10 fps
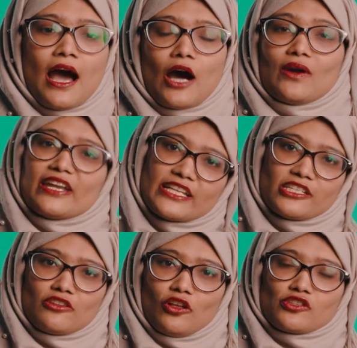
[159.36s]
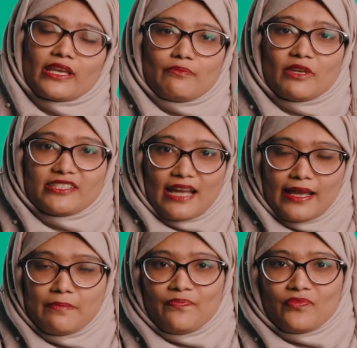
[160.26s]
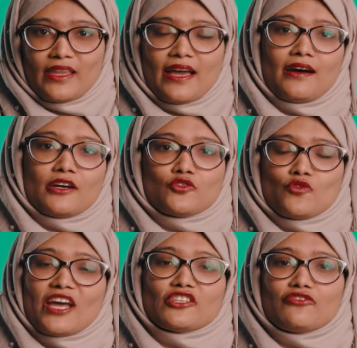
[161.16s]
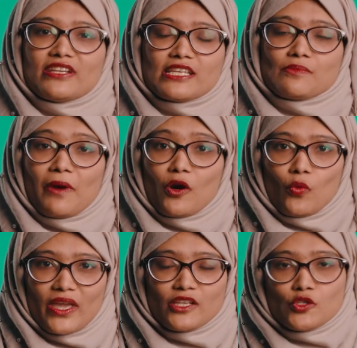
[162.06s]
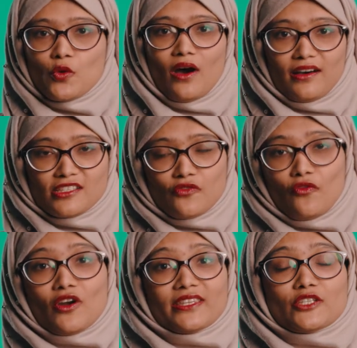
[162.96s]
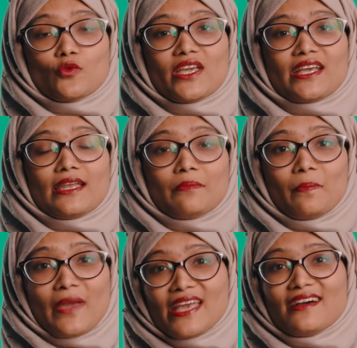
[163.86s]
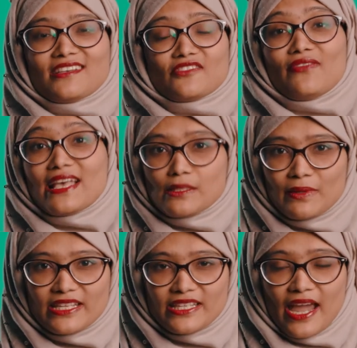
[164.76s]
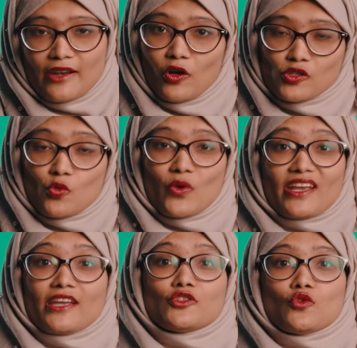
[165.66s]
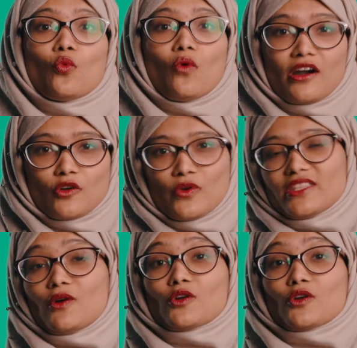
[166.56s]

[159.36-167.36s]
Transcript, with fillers: Our lecturer also gave the time, uh, two and three days per week, to us for that we can make us flexibility and also we can do work with our